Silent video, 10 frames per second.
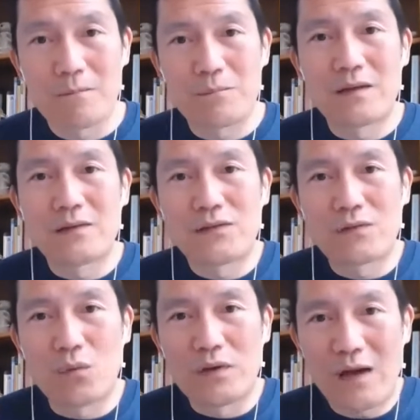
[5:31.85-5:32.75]
Because
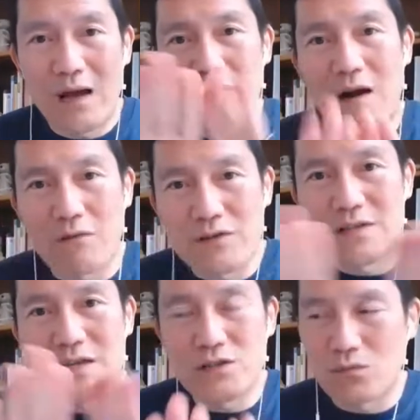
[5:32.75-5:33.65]
when you have a
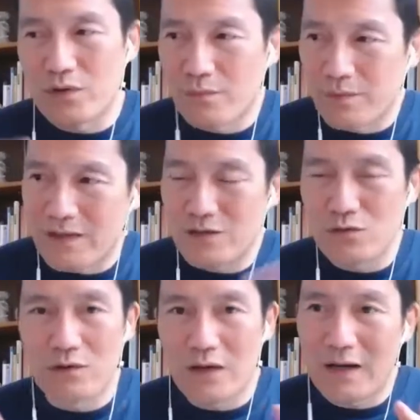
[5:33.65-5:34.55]
conversation with your potential
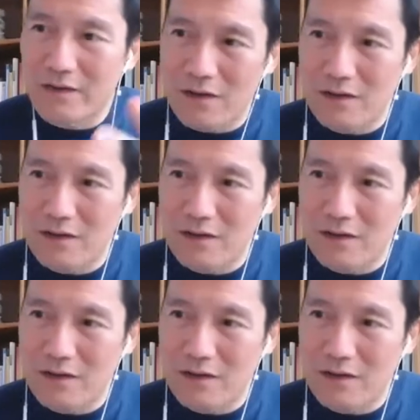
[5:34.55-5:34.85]
client,